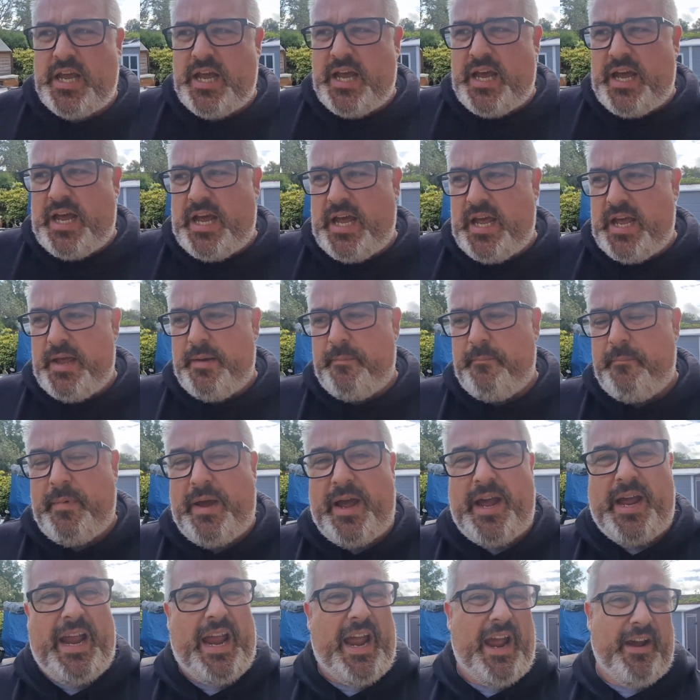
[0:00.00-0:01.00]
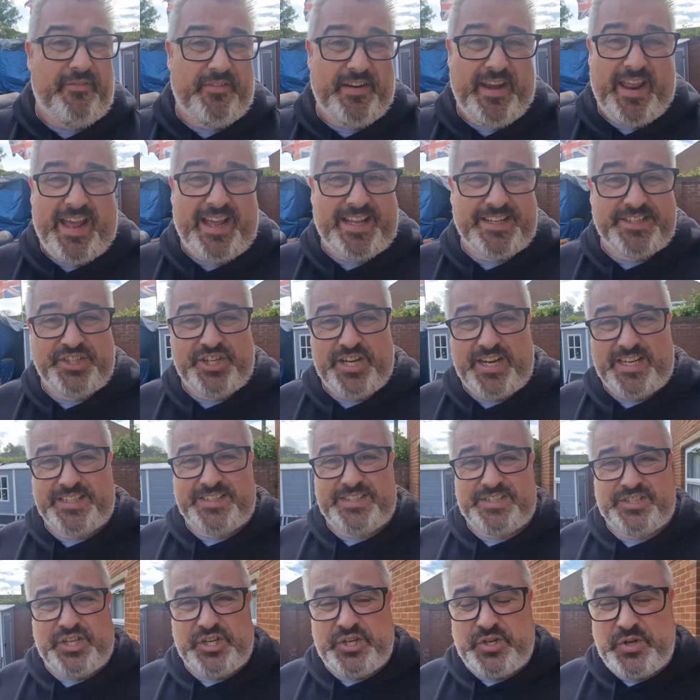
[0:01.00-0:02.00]
I haven't had
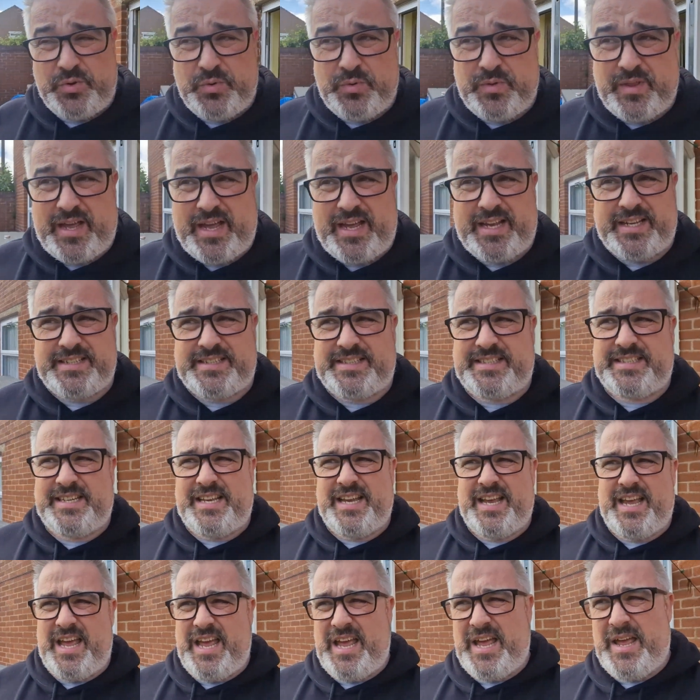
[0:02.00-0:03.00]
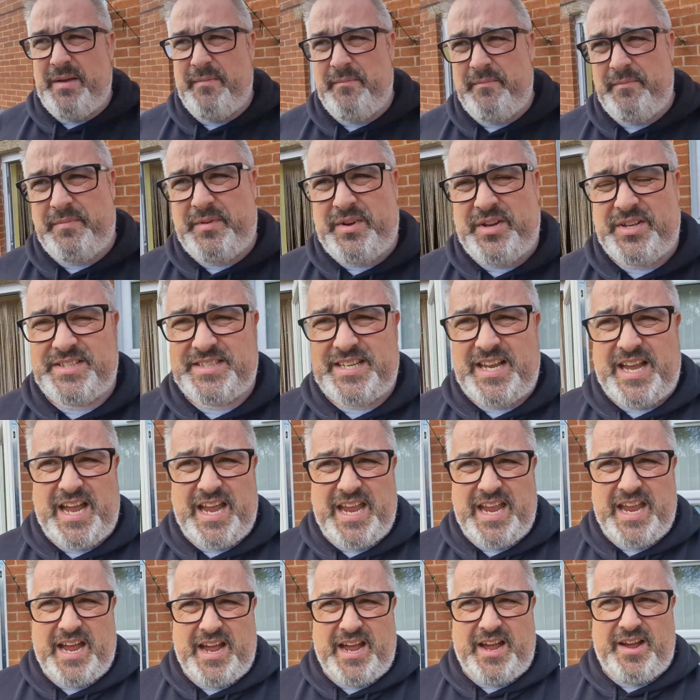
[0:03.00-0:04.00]
chance to do that because I
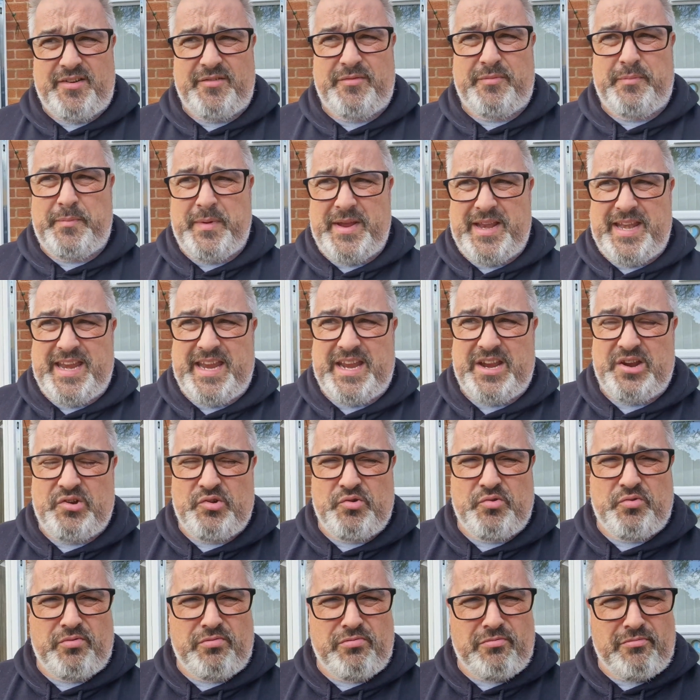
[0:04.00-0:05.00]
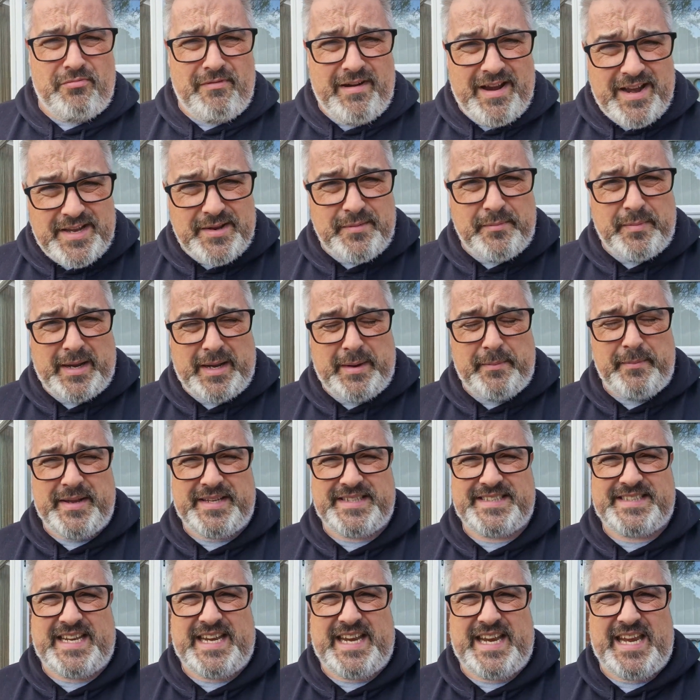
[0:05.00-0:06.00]
have been incredibly
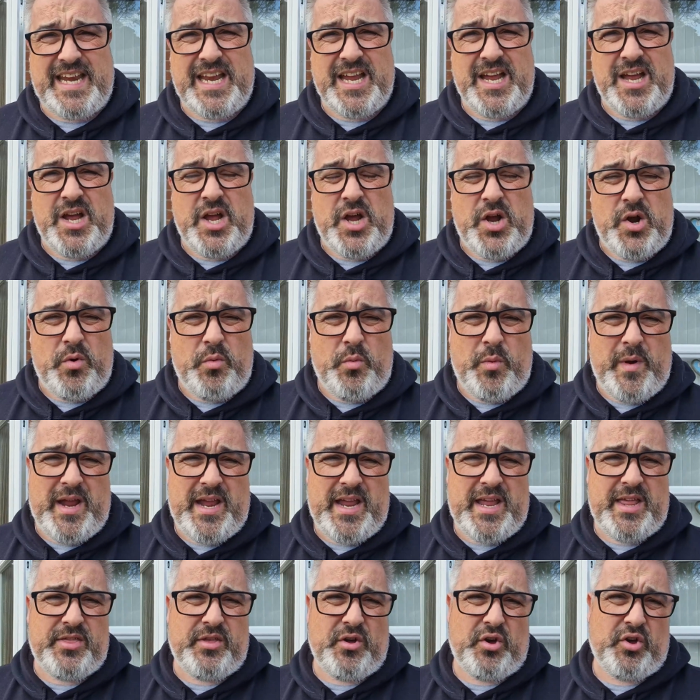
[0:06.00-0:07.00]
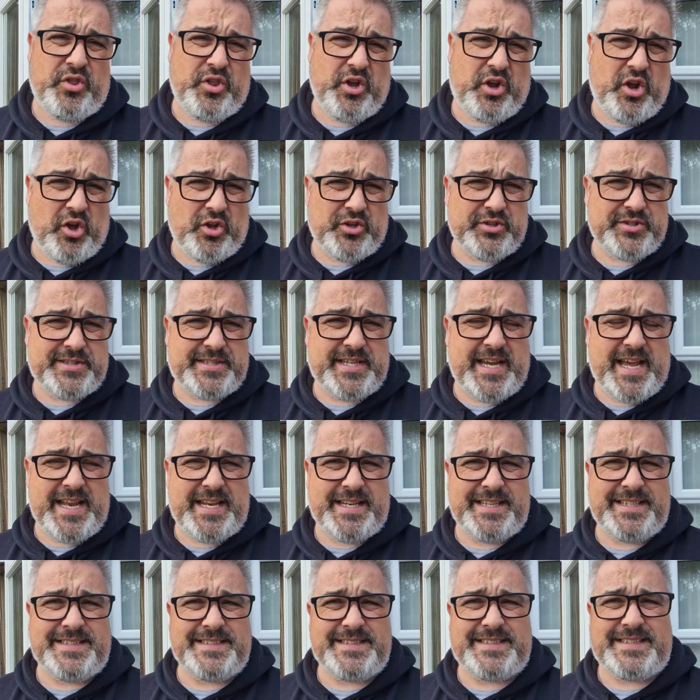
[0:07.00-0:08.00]
busy with other
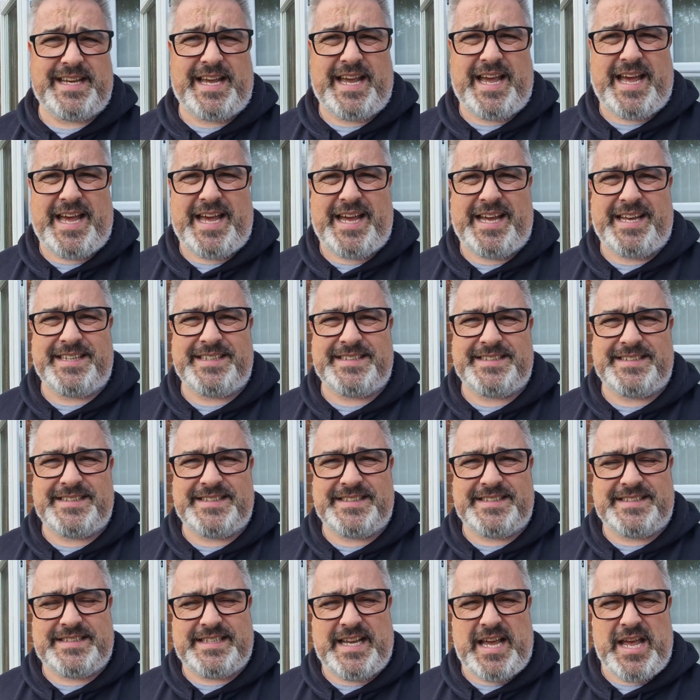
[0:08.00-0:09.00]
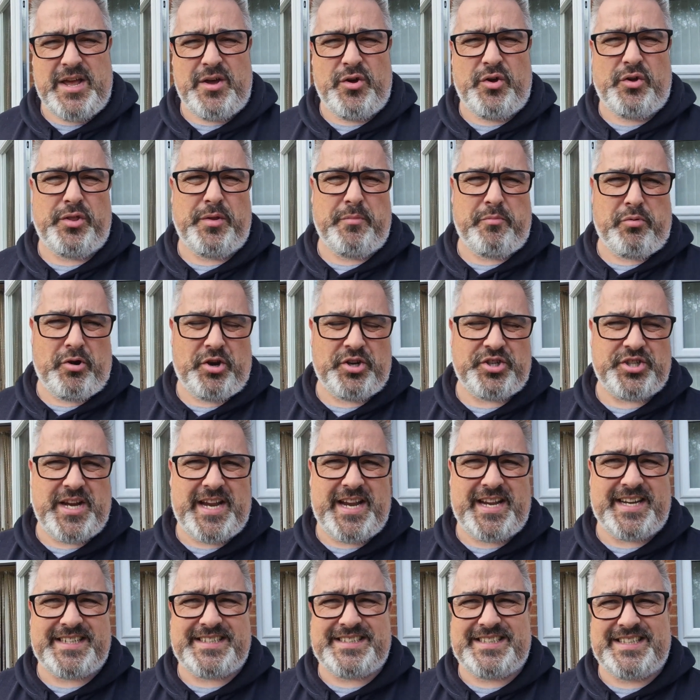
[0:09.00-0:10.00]
content and other
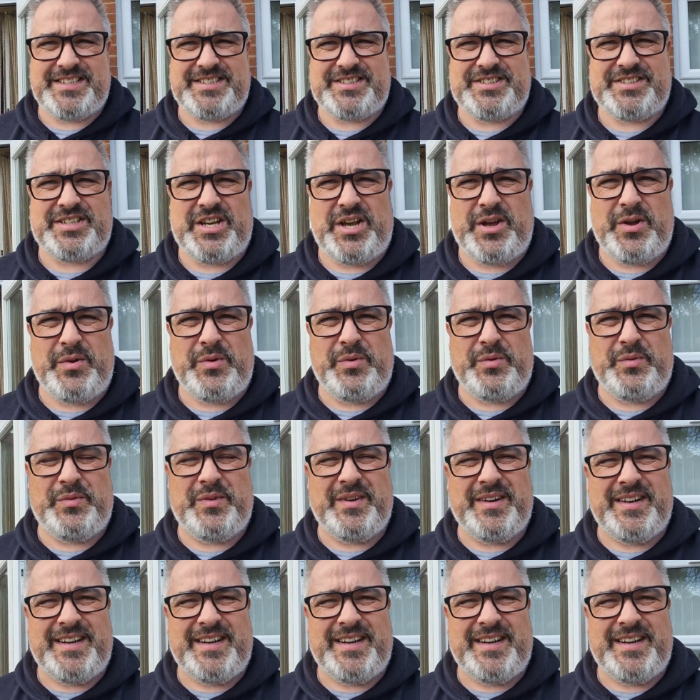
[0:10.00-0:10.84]
projects, so